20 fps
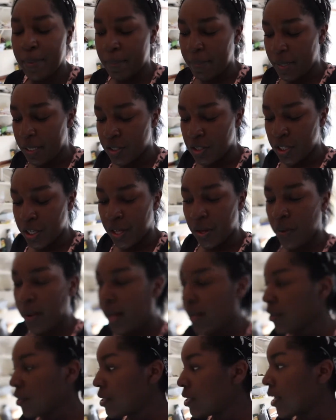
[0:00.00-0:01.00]
I'm about to go
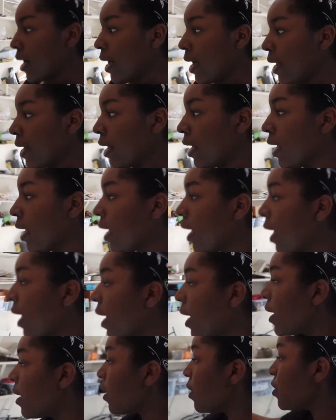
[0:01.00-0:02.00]
outside
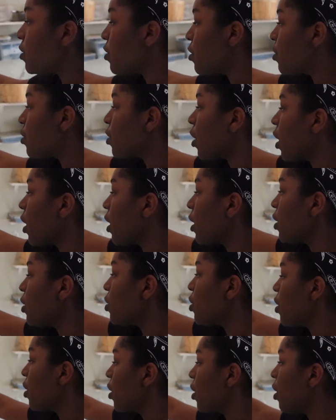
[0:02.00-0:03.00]
and start
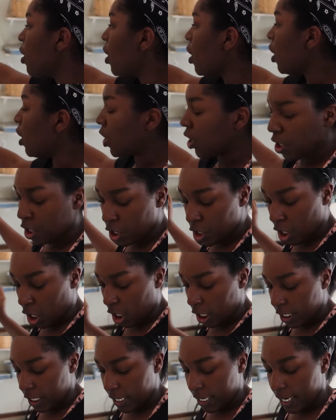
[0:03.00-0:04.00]

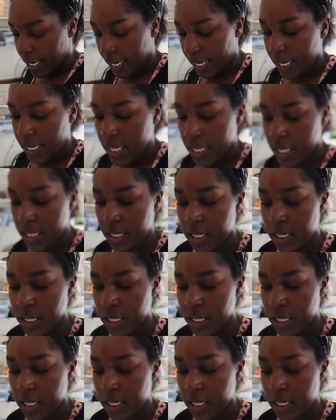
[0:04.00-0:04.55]
gardening.